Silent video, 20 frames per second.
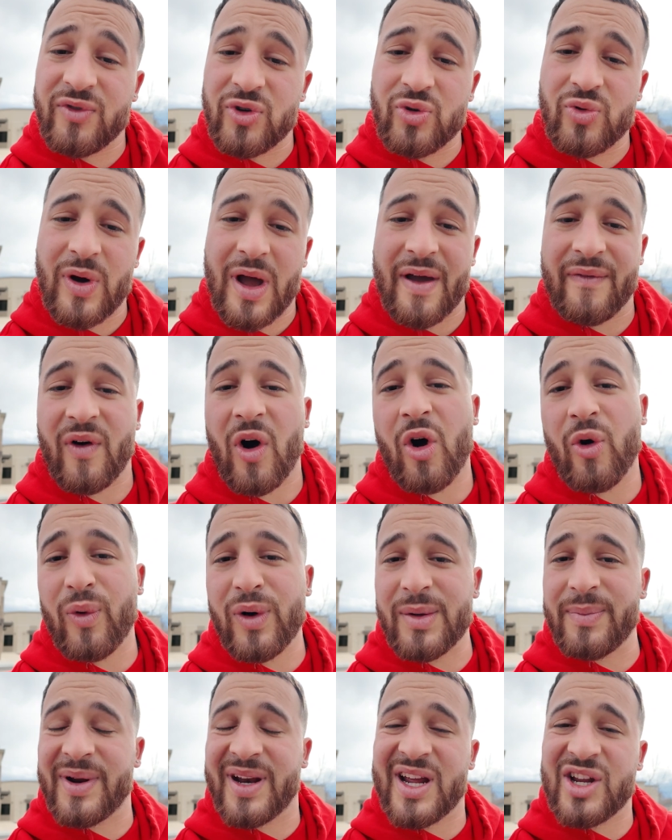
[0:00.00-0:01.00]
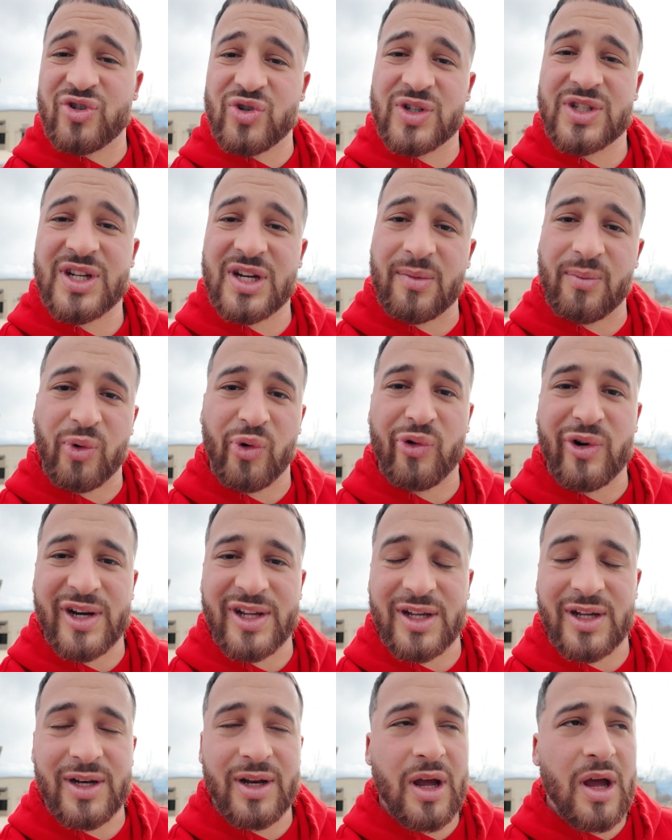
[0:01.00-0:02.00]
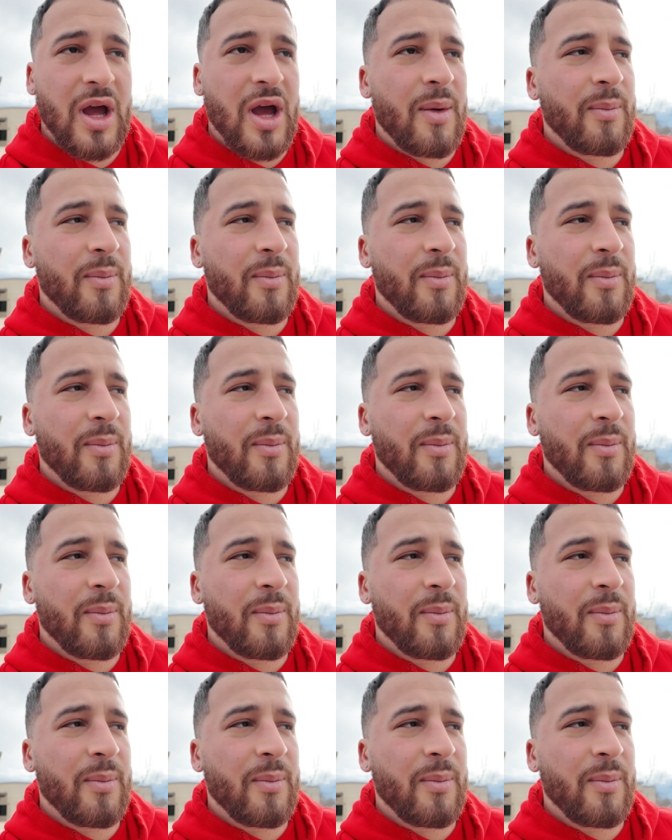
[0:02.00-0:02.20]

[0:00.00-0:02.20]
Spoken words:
of you have already been interested in Meridian,